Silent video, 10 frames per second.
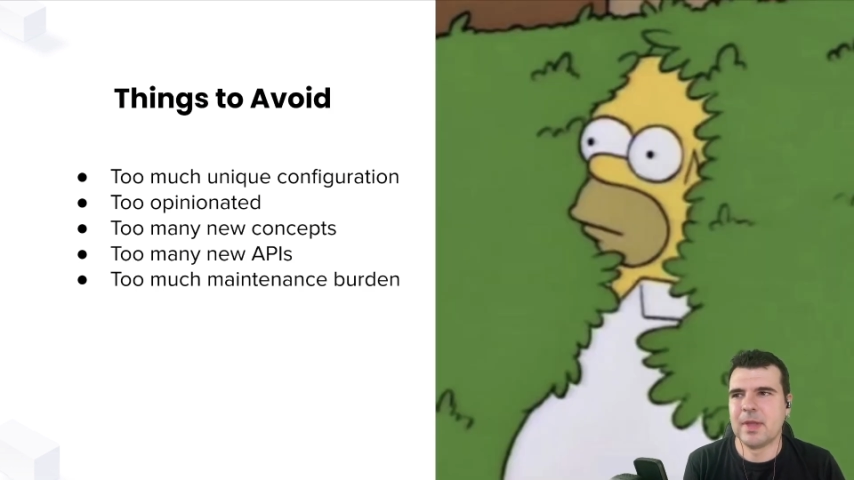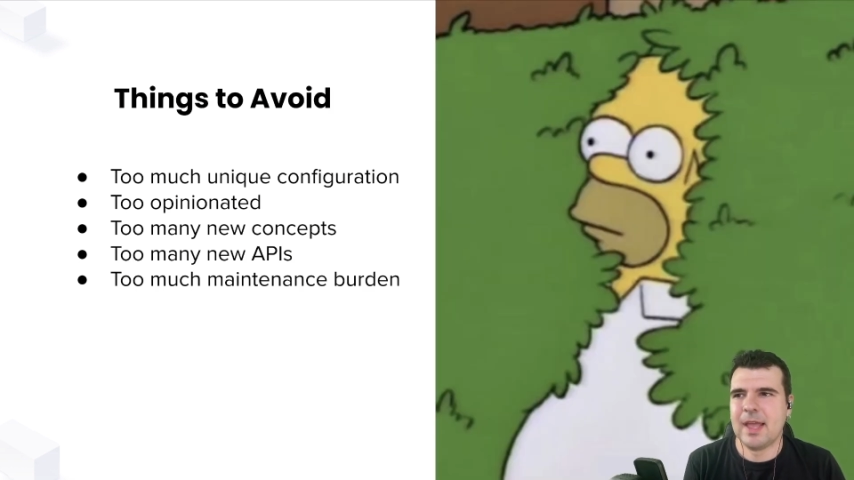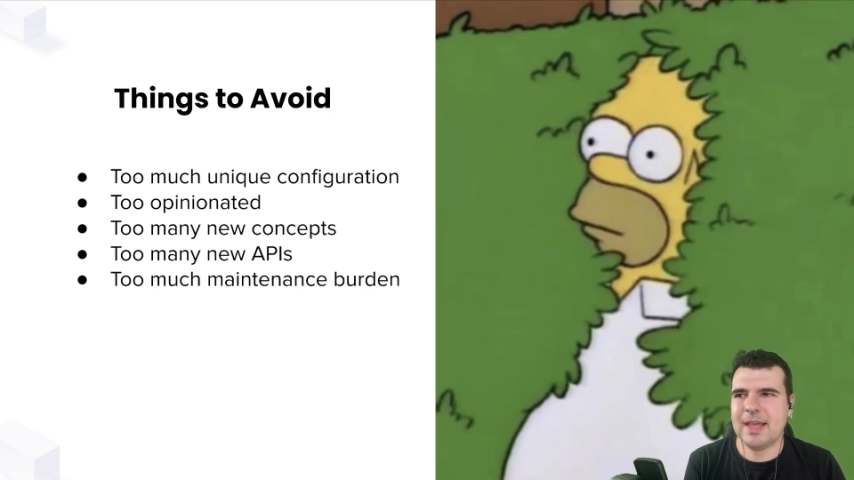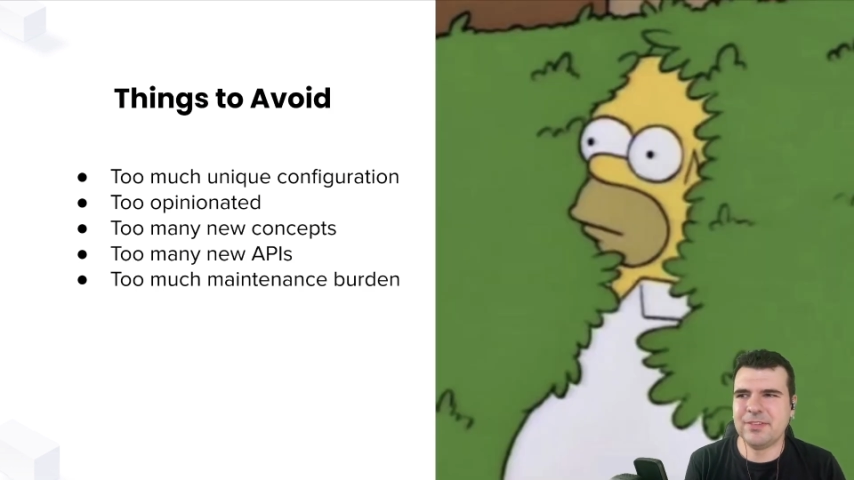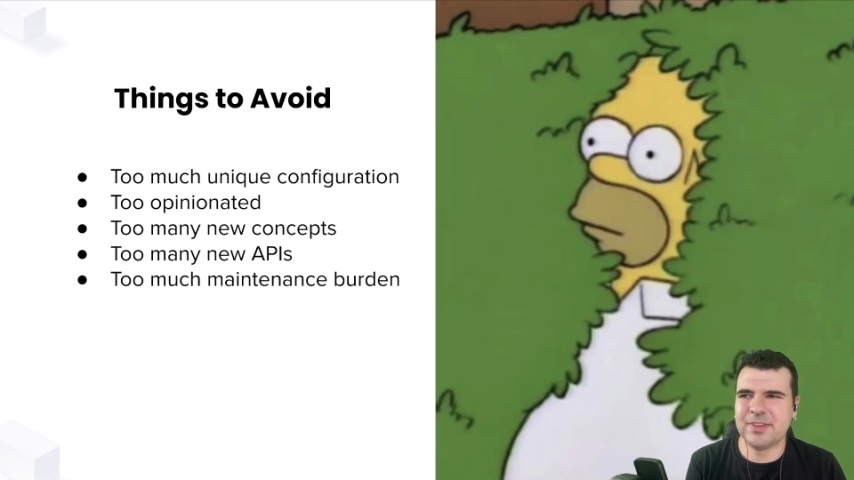
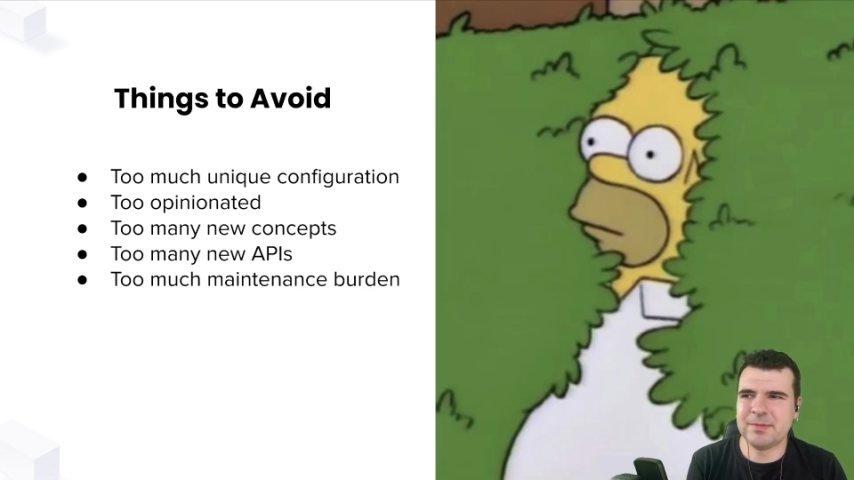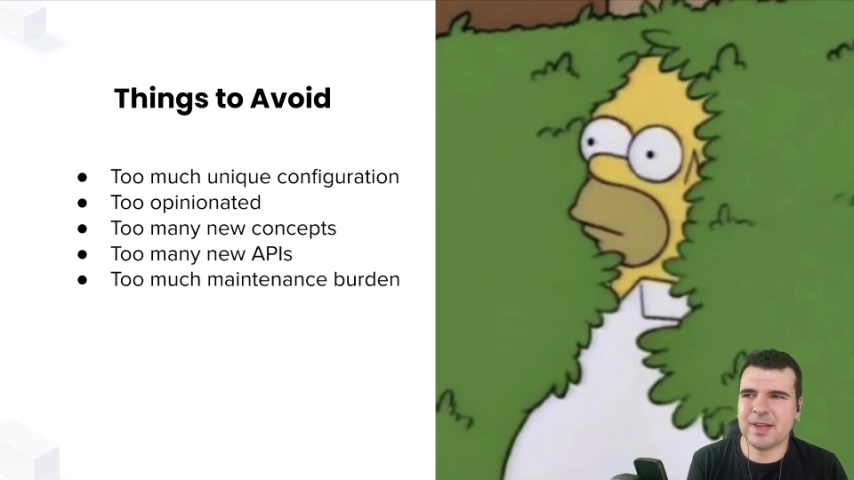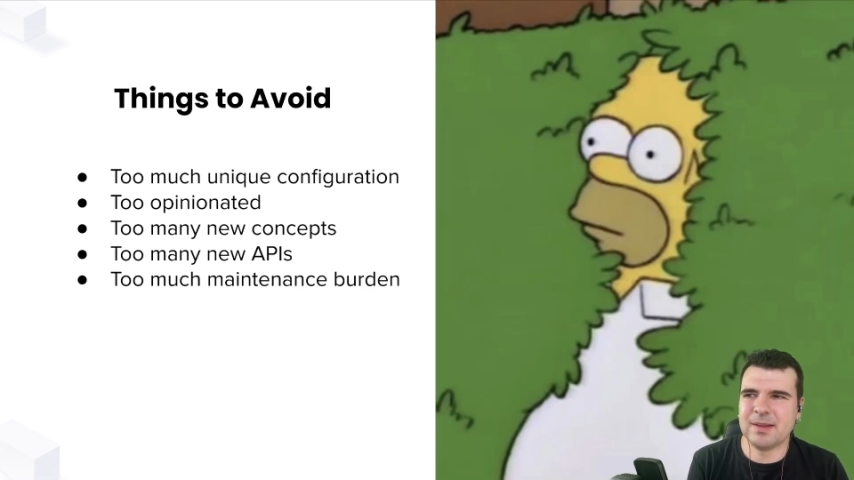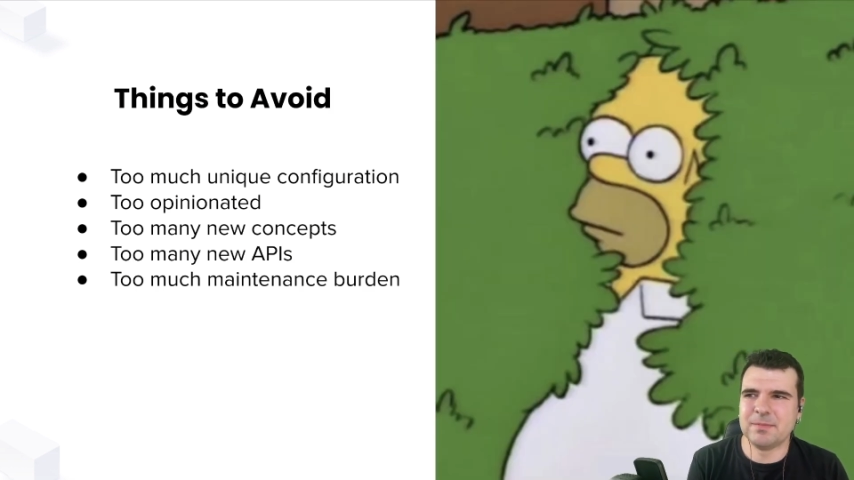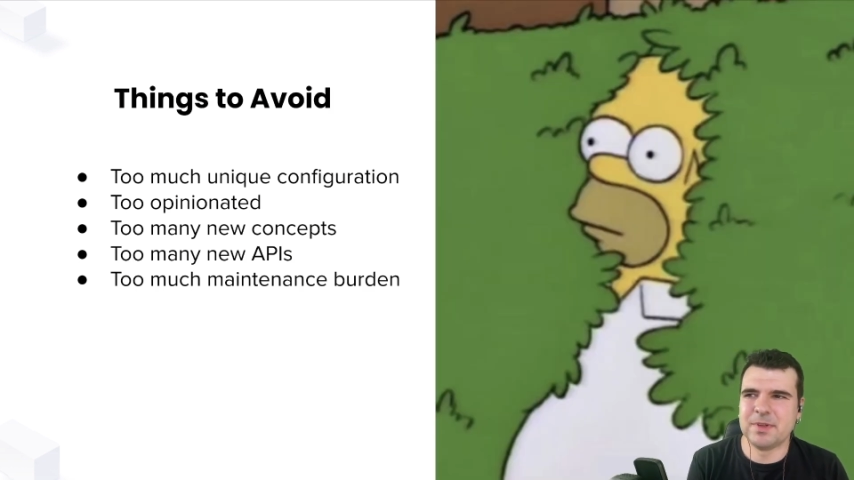At the same
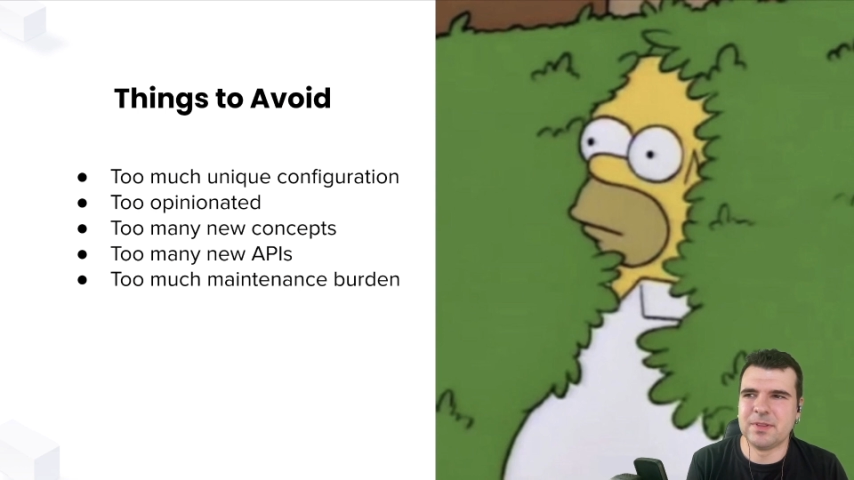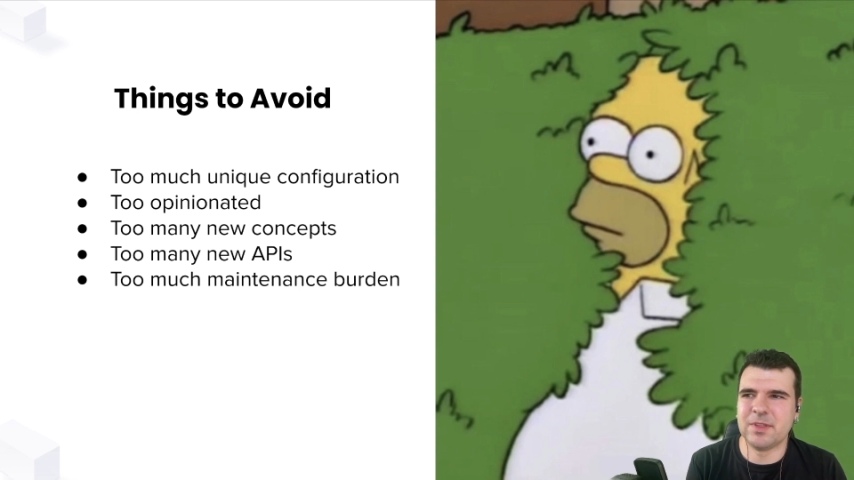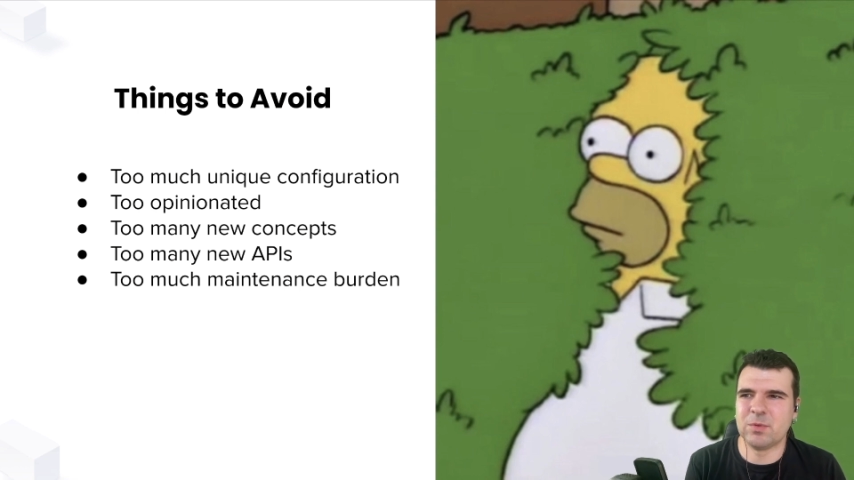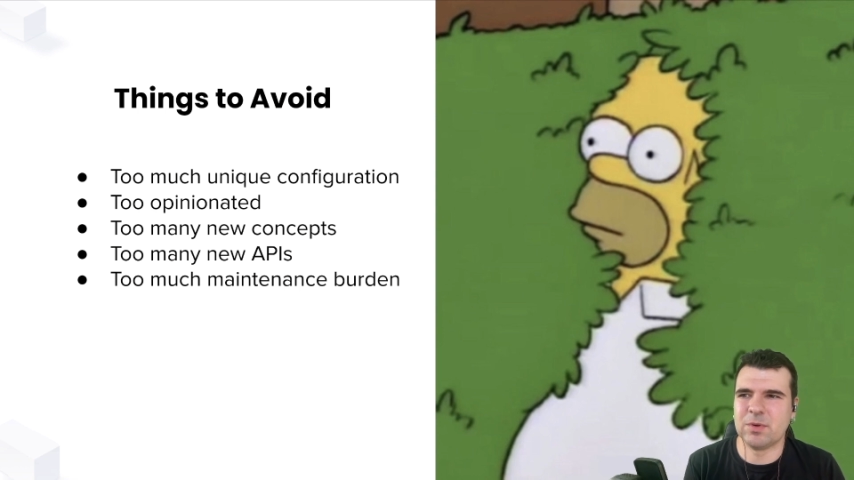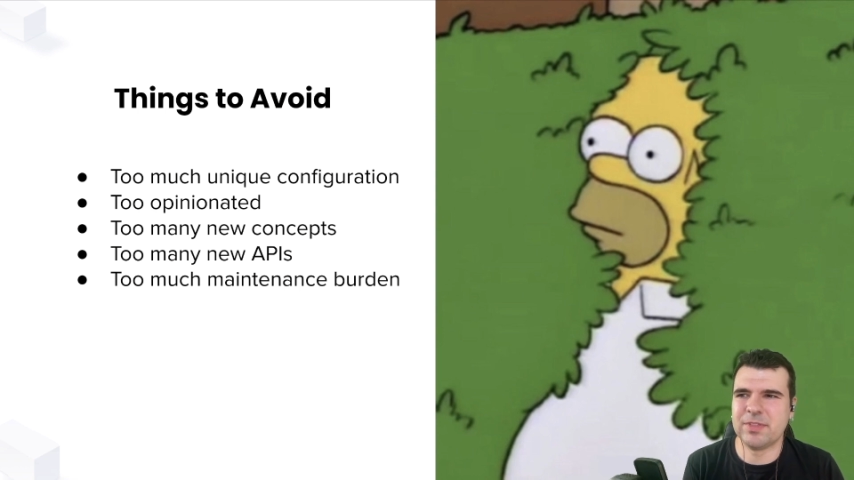time,
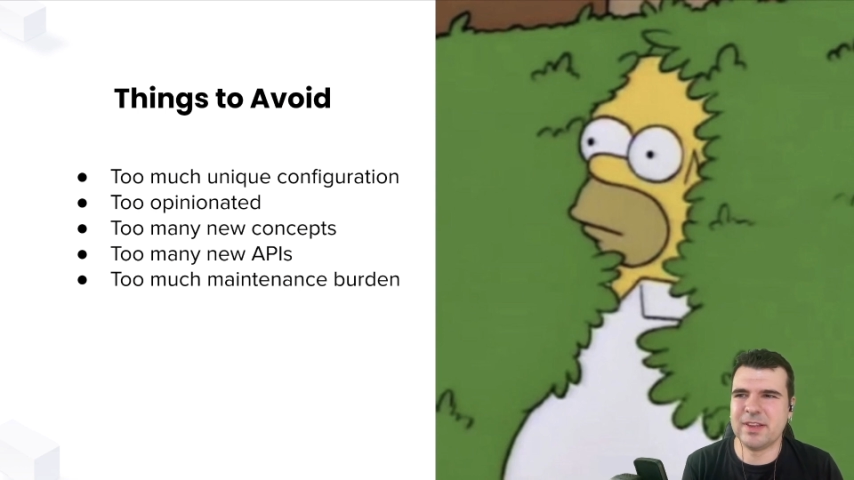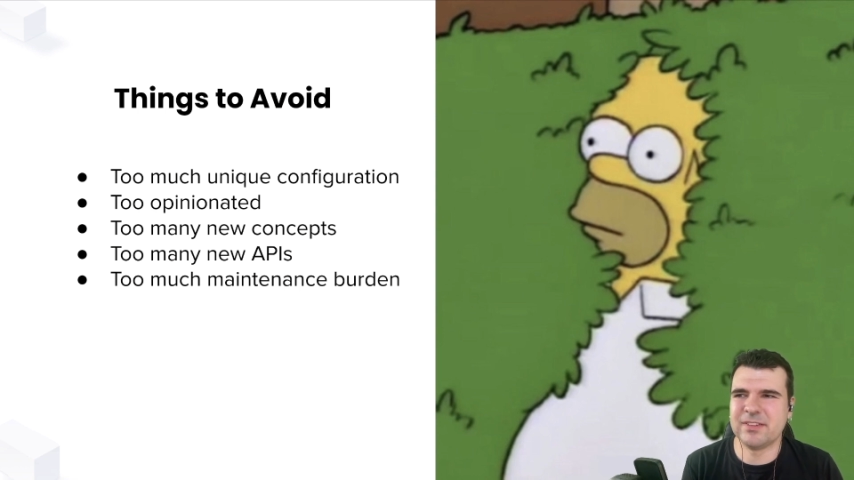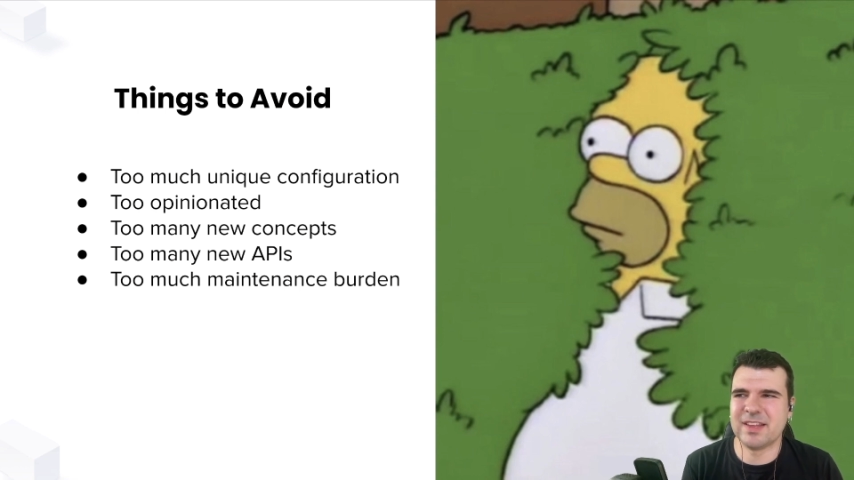there were things